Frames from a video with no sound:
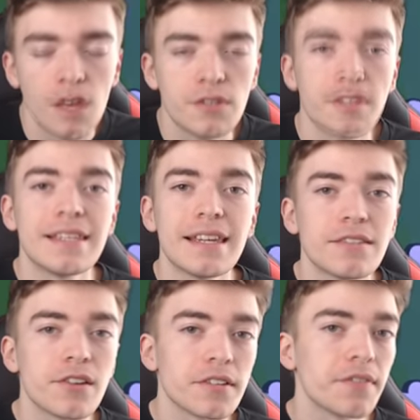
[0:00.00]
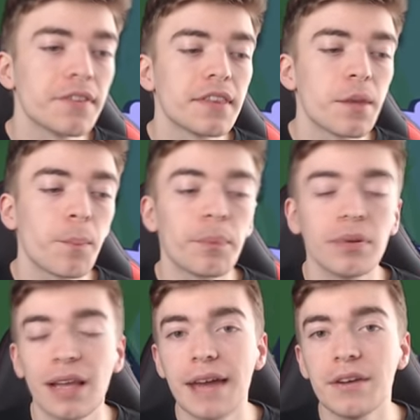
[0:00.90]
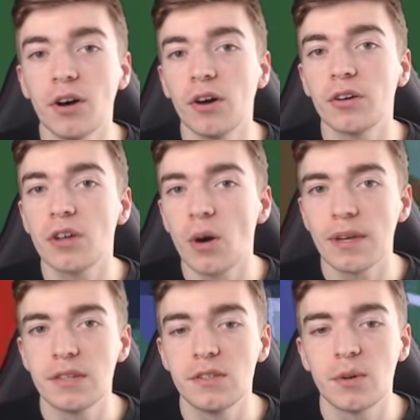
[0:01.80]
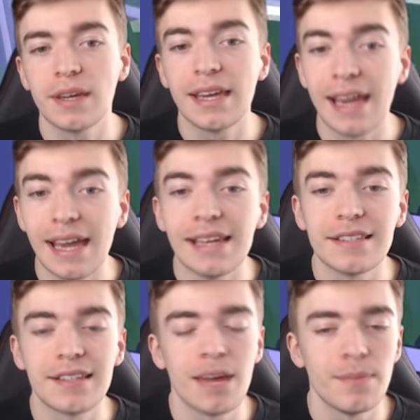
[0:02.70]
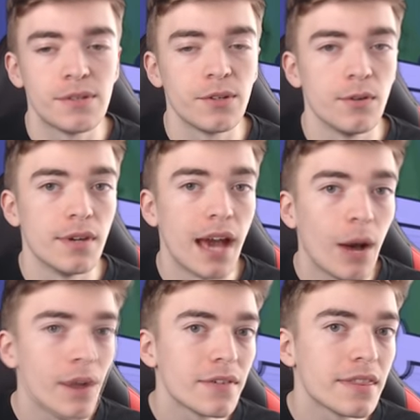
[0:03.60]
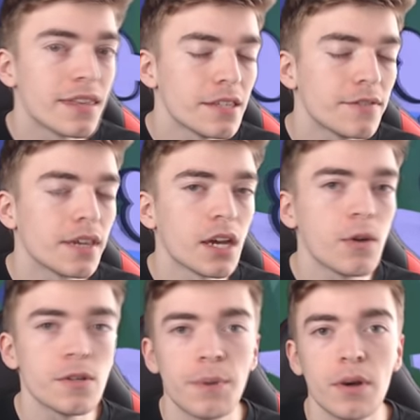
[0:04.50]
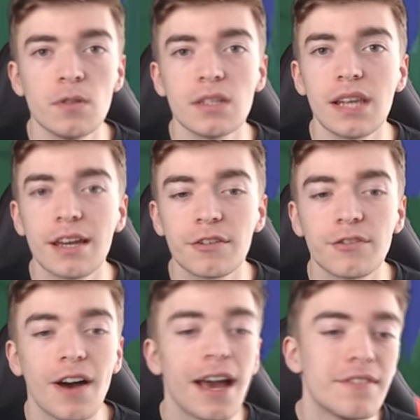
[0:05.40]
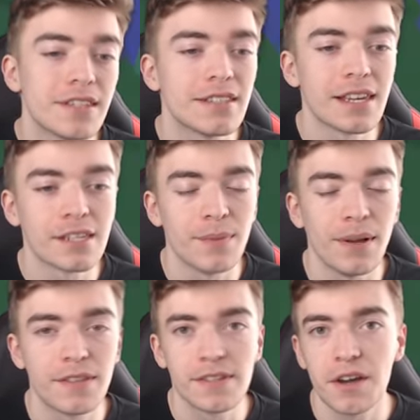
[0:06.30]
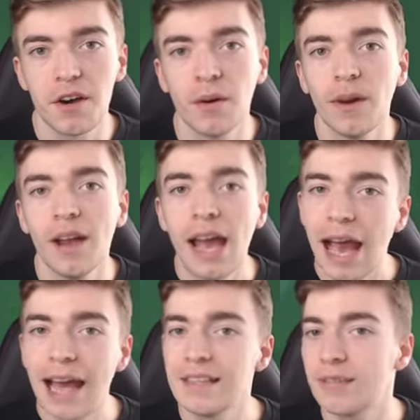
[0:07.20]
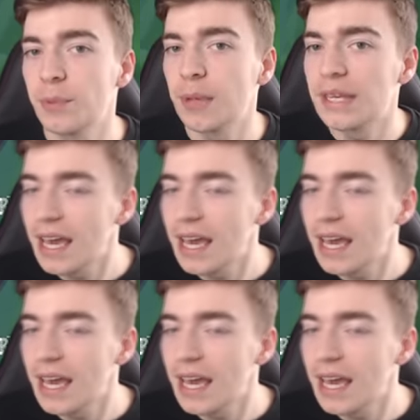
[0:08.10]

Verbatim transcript: So they said it's not something they plan on going and doing anytime soon. However, this video was posted like 5 to 6 months ago, and we're